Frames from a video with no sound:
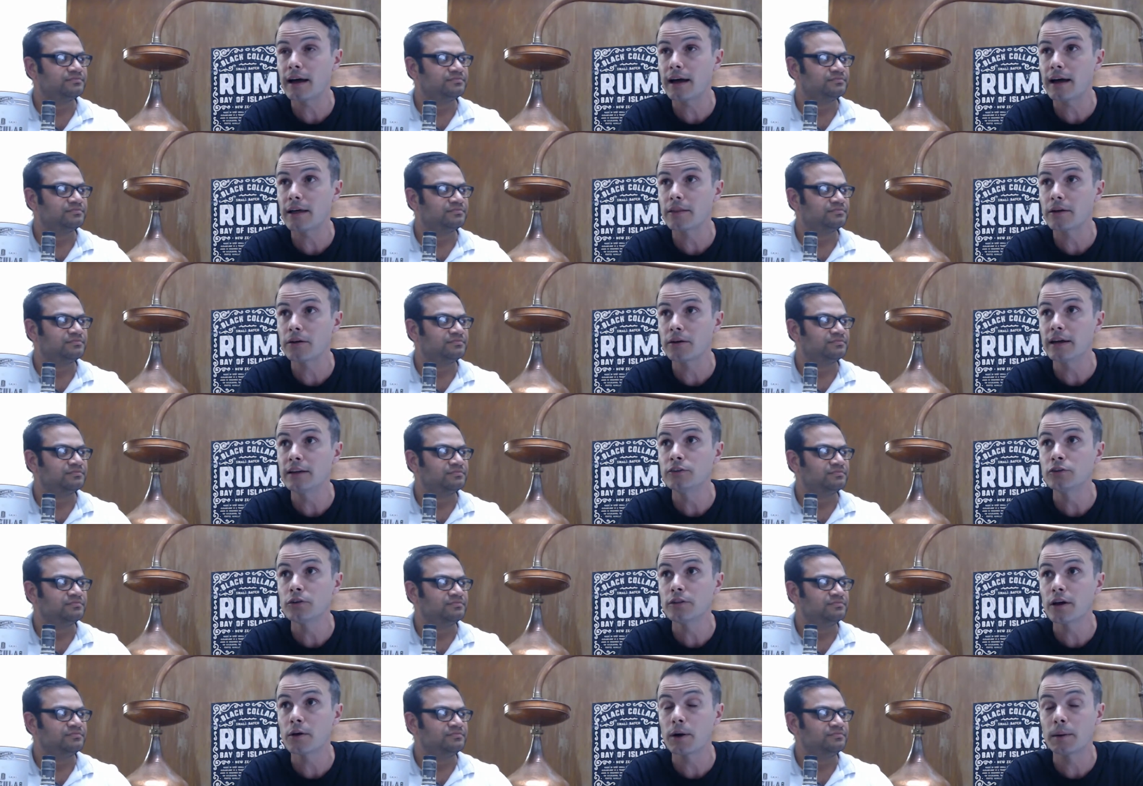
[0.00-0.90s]
Speaker 1: are though
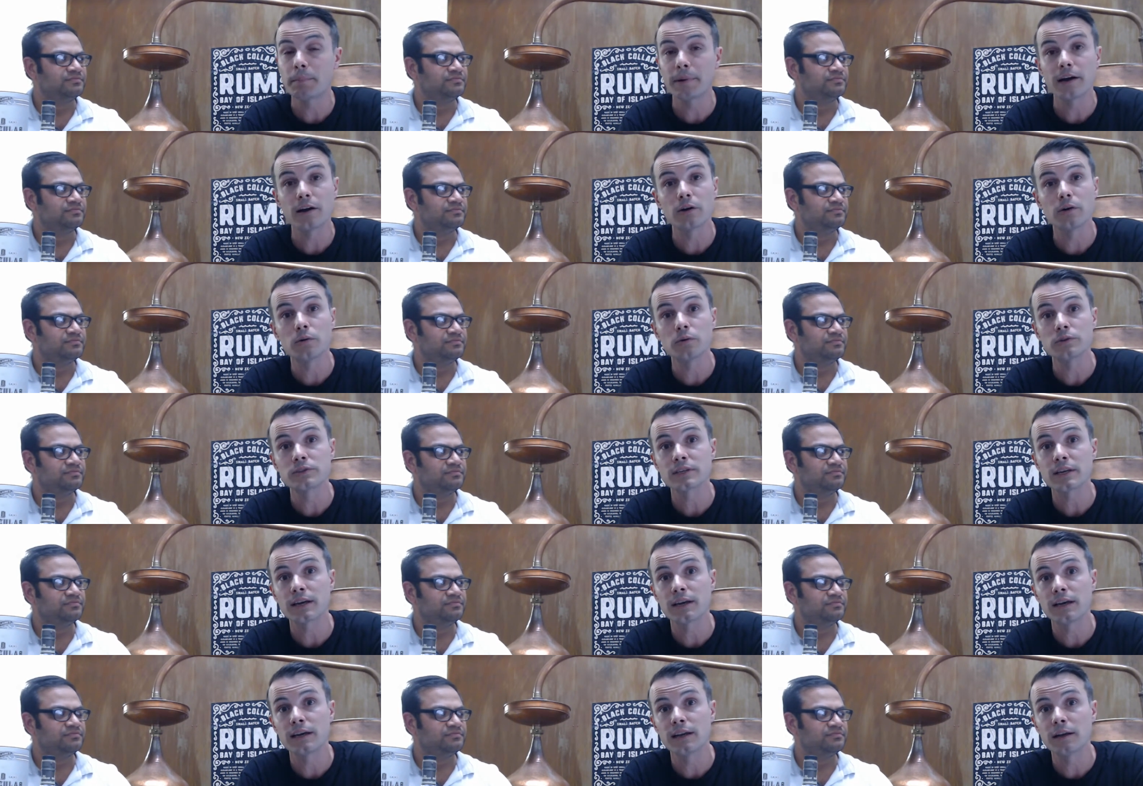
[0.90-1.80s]
into though
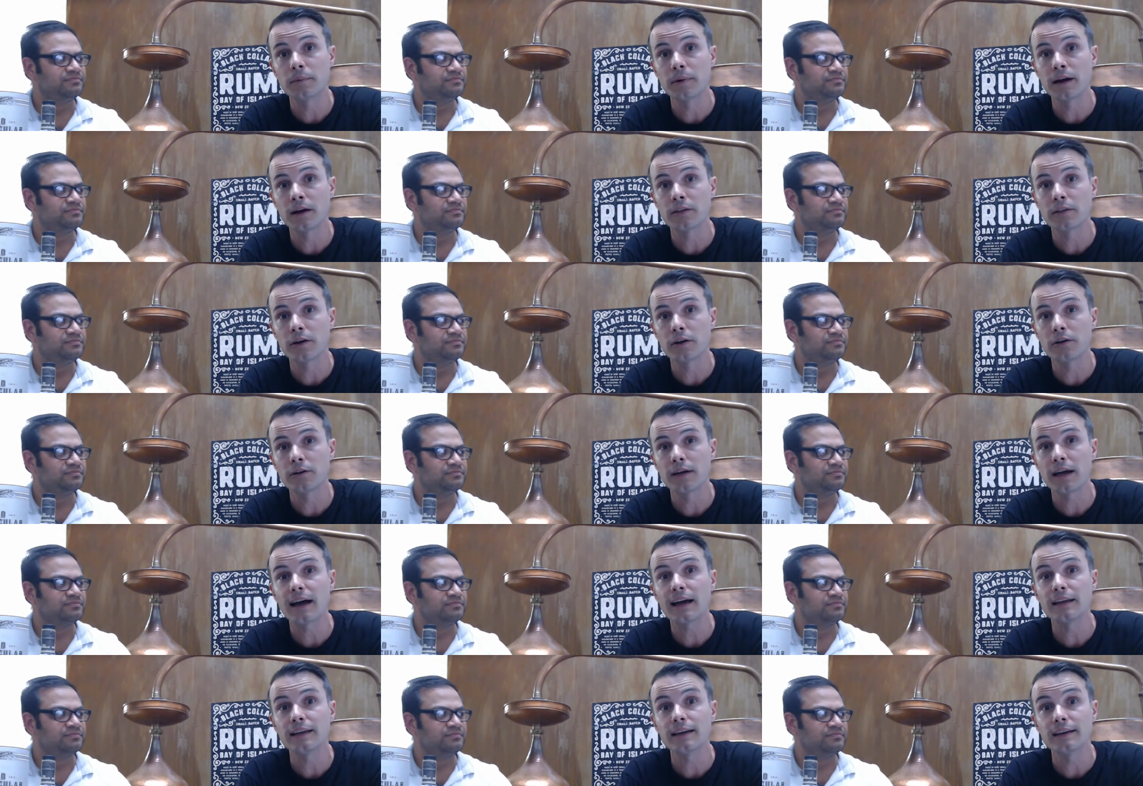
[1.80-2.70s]
barrels in about though
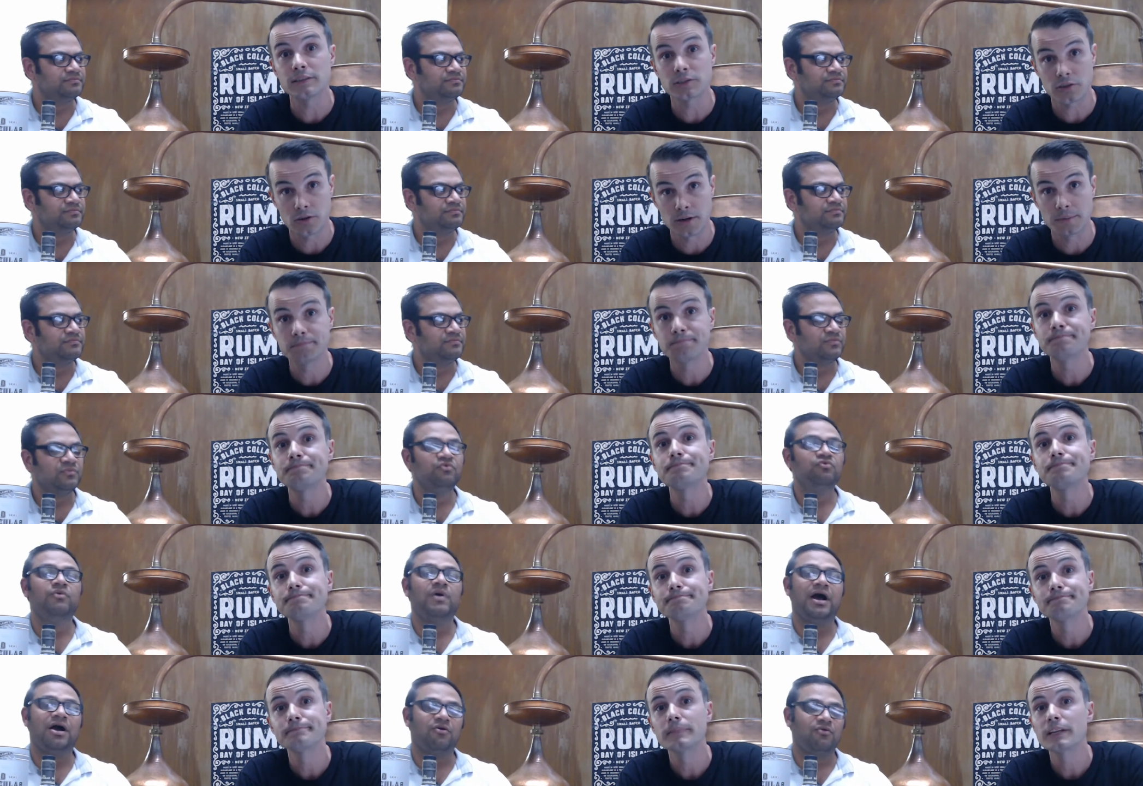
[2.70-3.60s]
a year's time.
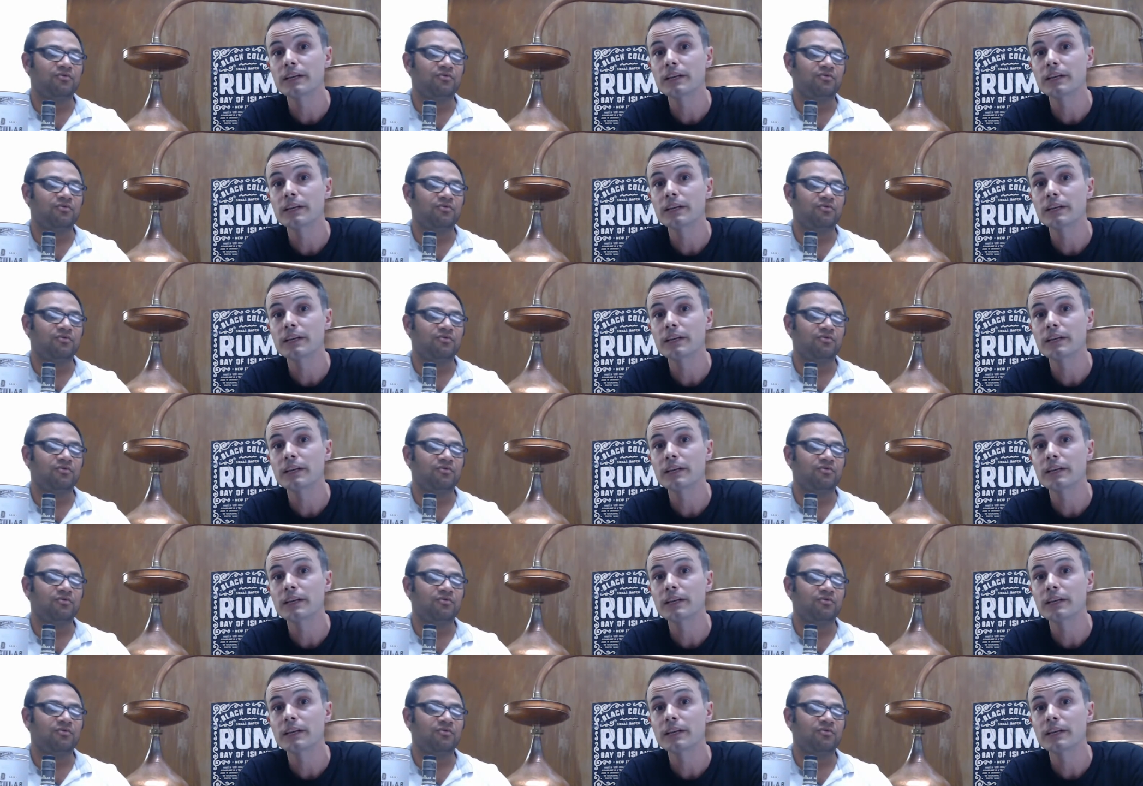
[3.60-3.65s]
Wow.